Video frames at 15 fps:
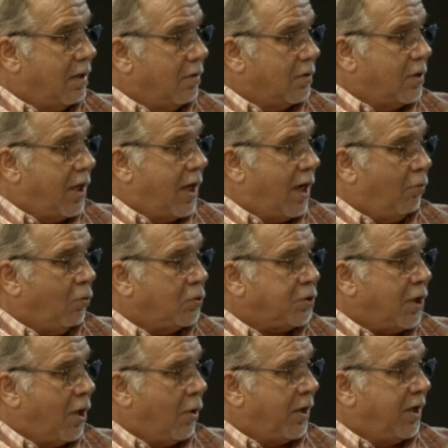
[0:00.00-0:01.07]
okay, I want
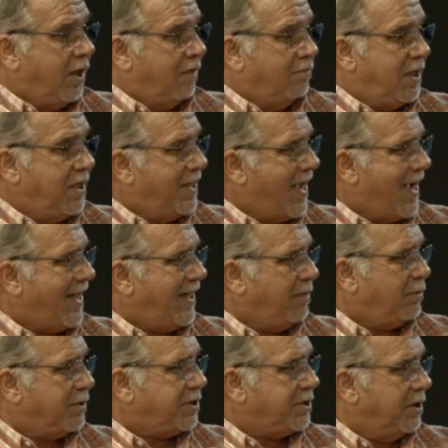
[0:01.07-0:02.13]
y'all to give me
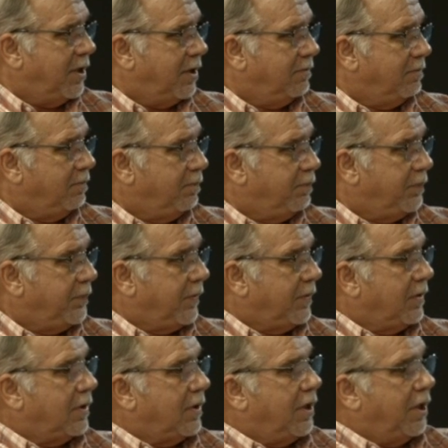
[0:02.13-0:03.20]
90%
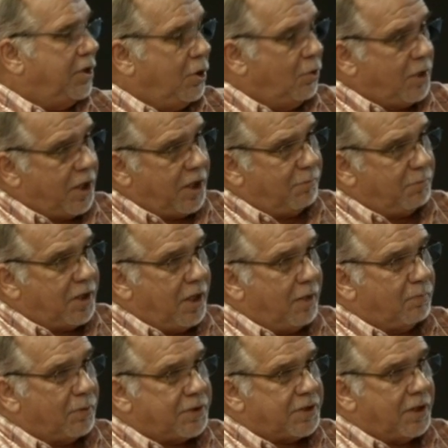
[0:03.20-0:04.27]
and you keep
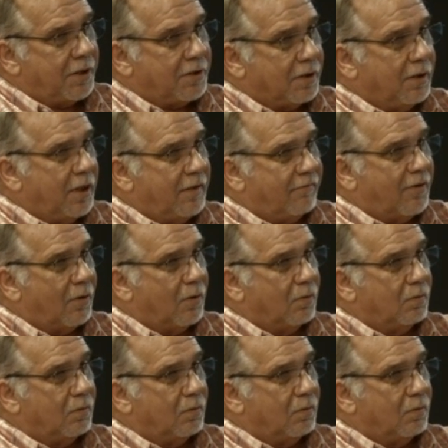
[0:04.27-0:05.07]
10% to live on.